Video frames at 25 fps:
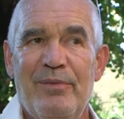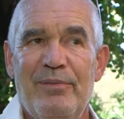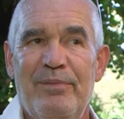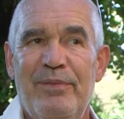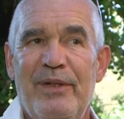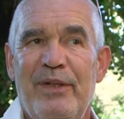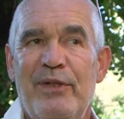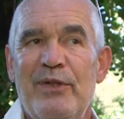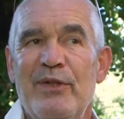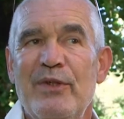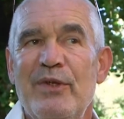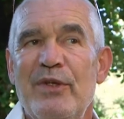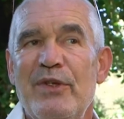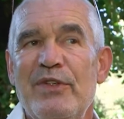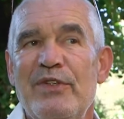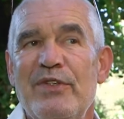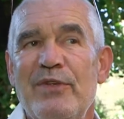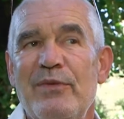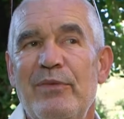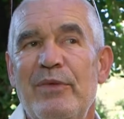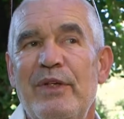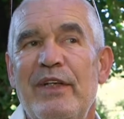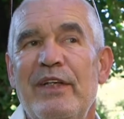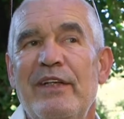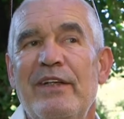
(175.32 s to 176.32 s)
Because
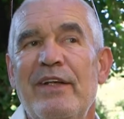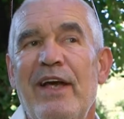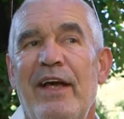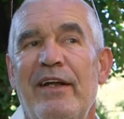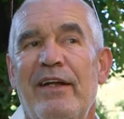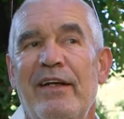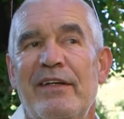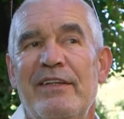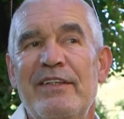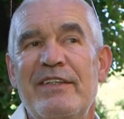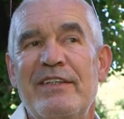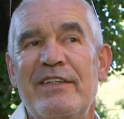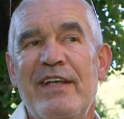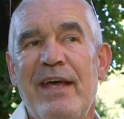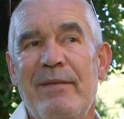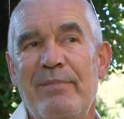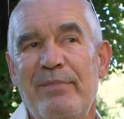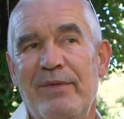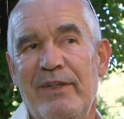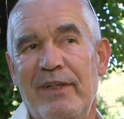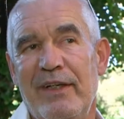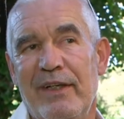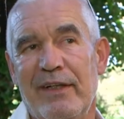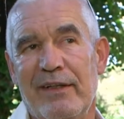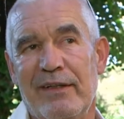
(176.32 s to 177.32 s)
we're not
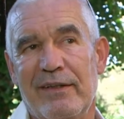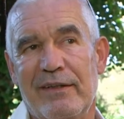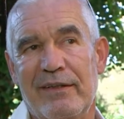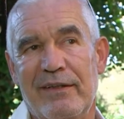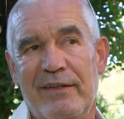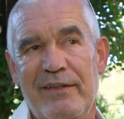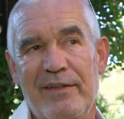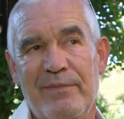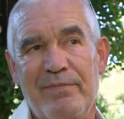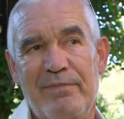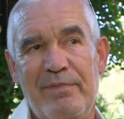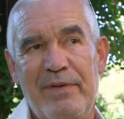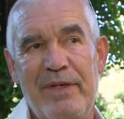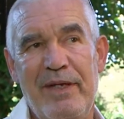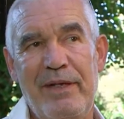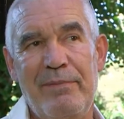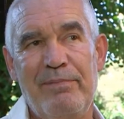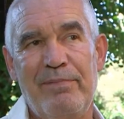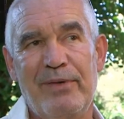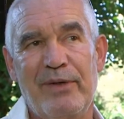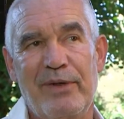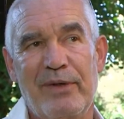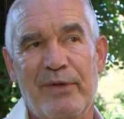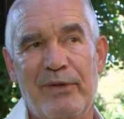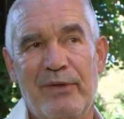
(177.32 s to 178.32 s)
accepting these
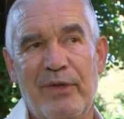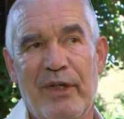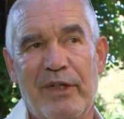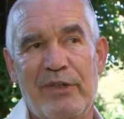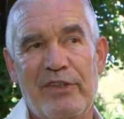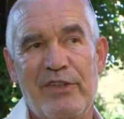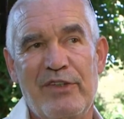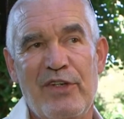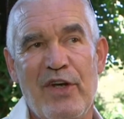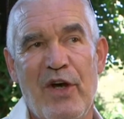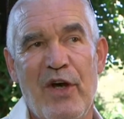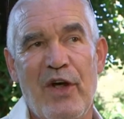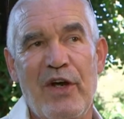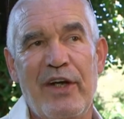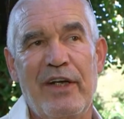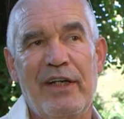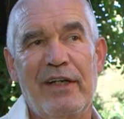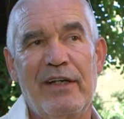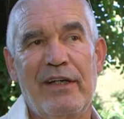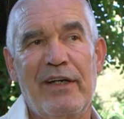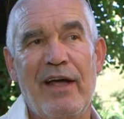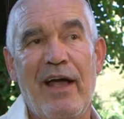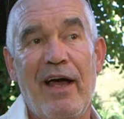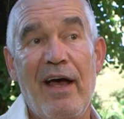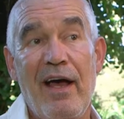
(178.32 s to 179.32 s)
people who are
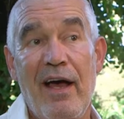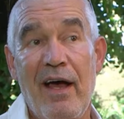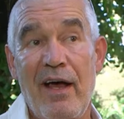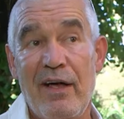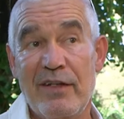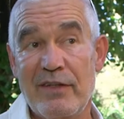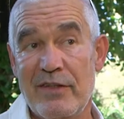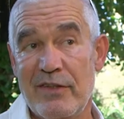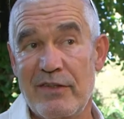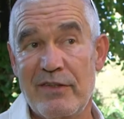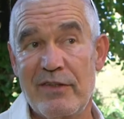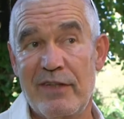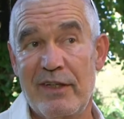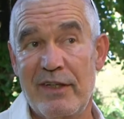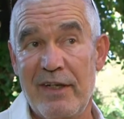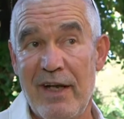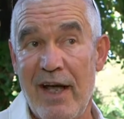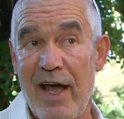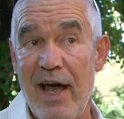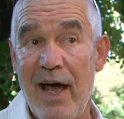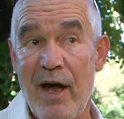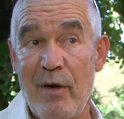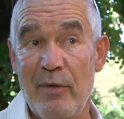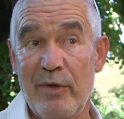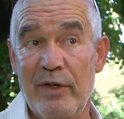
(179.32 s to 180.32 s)
joining us in
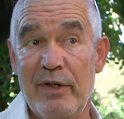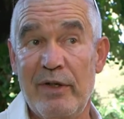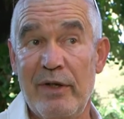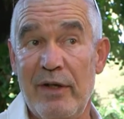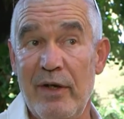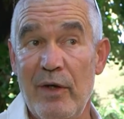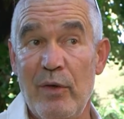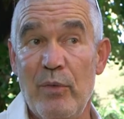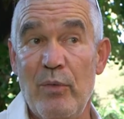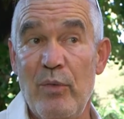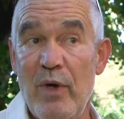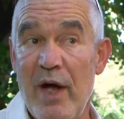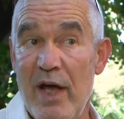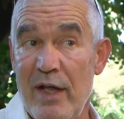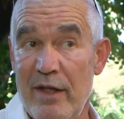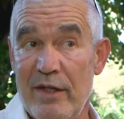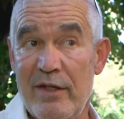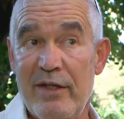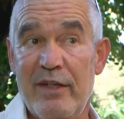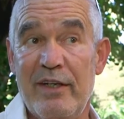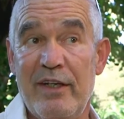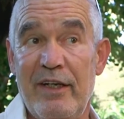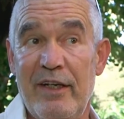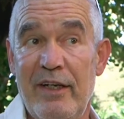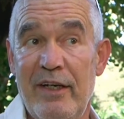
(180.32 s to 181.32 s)
our
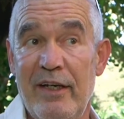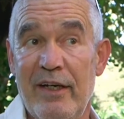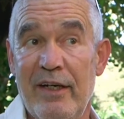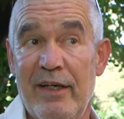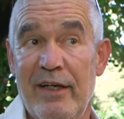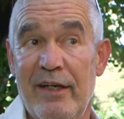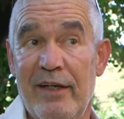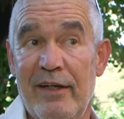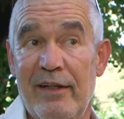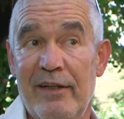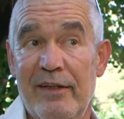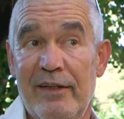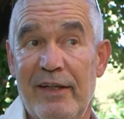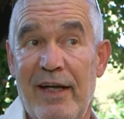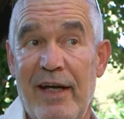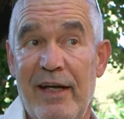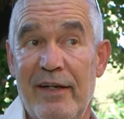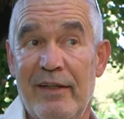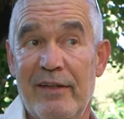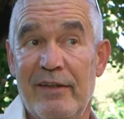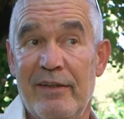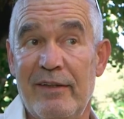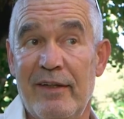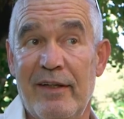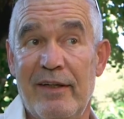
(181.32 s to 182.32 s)
wealthy
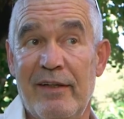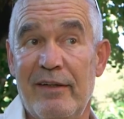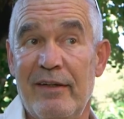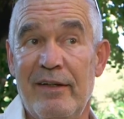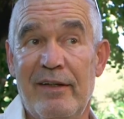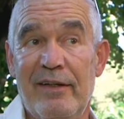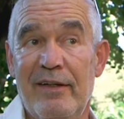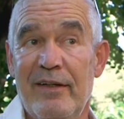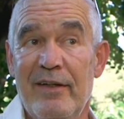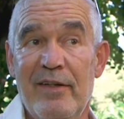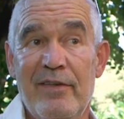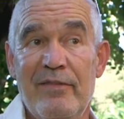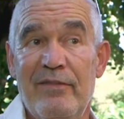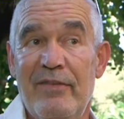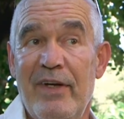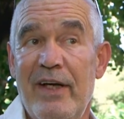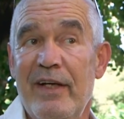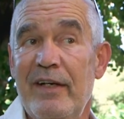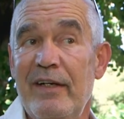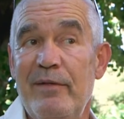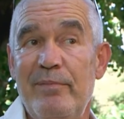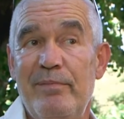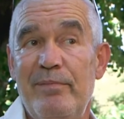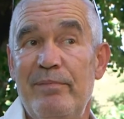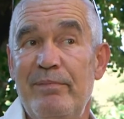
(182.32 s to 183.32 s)
and
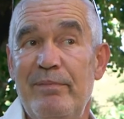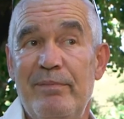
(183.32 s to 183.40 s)
very